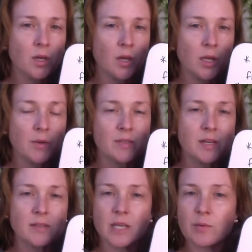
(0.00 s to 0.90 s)
I know it
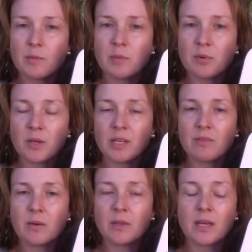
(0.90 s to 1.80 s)
sounds like it would be pretty if
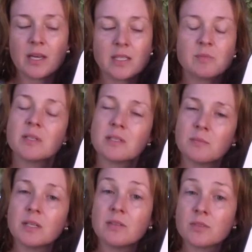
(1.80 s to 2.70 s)
that were the case, but
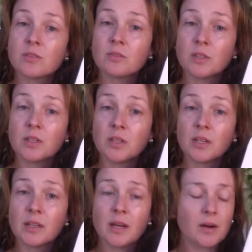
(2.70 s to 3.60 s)
some leaves look really good
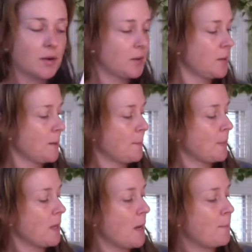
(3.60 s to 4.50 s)
in there.
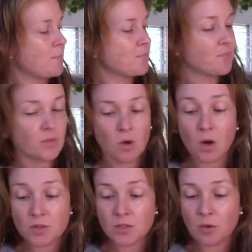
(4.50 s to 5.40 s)

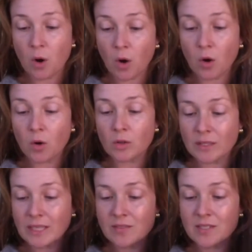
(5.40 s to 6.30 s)
Also, all
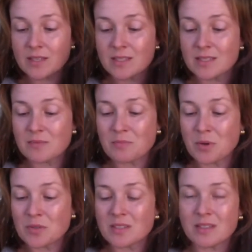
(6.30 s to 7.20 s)
leaves, like this is
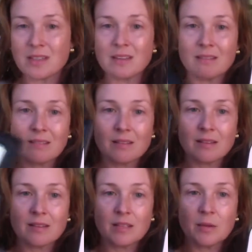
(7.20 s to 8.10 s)
mostly,
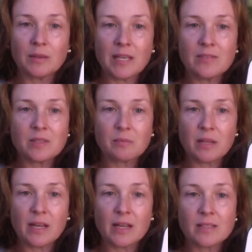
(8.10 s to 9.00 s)
leaves and
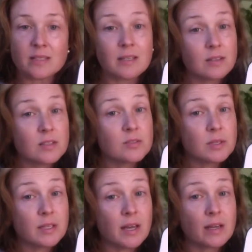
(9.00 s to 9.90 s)
plants, and it
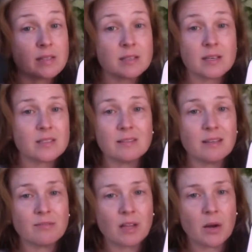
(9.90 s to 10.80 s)
looks really nice. It doesn't
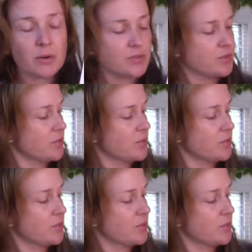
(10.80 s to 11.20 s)
need flowers.